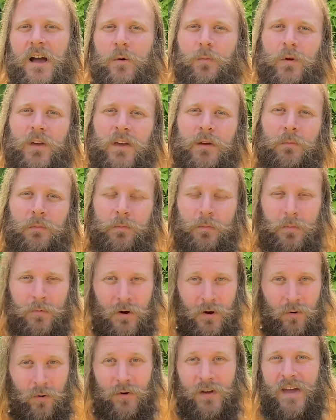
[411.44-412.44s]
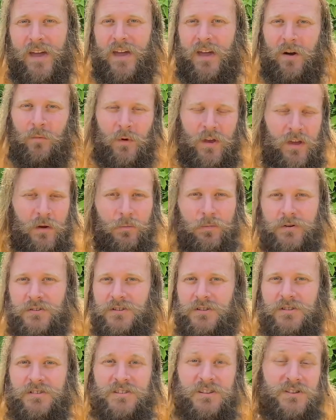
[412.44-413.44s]
And we can create and we can
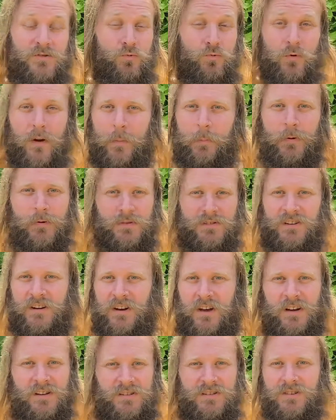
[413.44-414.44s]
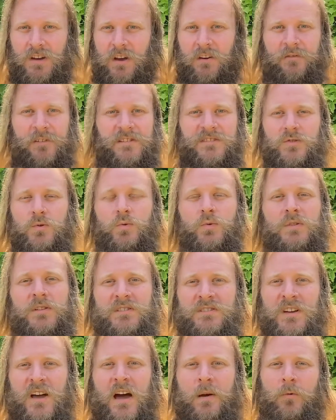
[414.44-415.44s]
produce these ripples in our surface all the
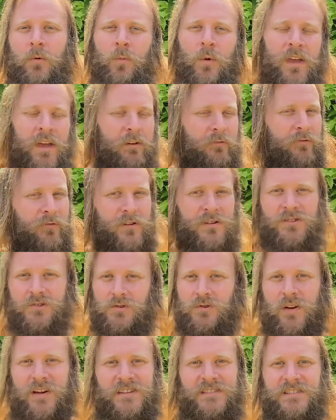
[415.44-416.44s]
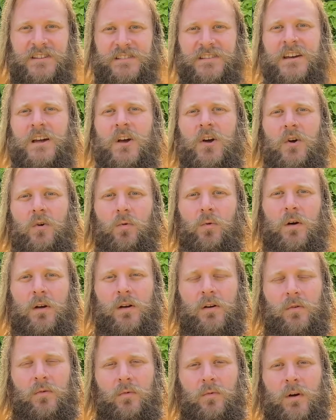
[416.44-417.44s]
time, and we get frustrated
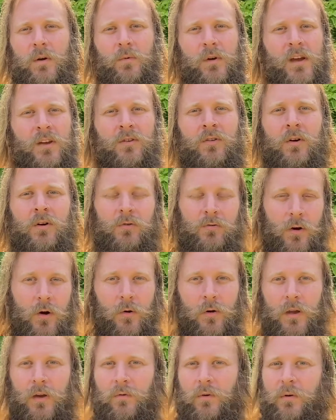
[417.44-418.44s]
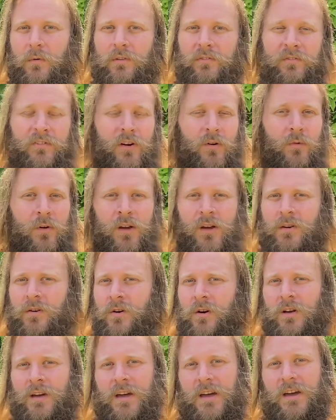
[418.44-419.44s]
where, where we are not growing, where we feel we are
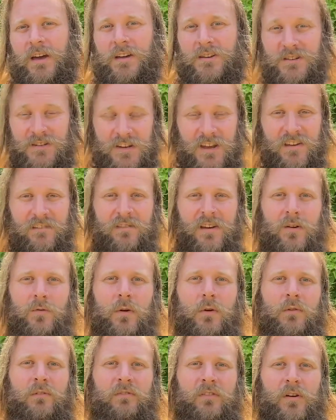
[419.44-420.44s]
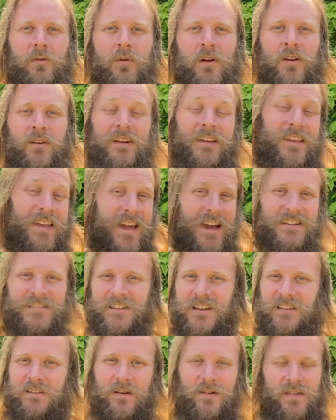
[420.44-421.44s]
not achieving, where we feel we're not
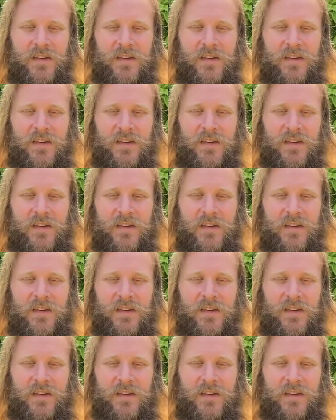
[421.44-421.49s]
getting the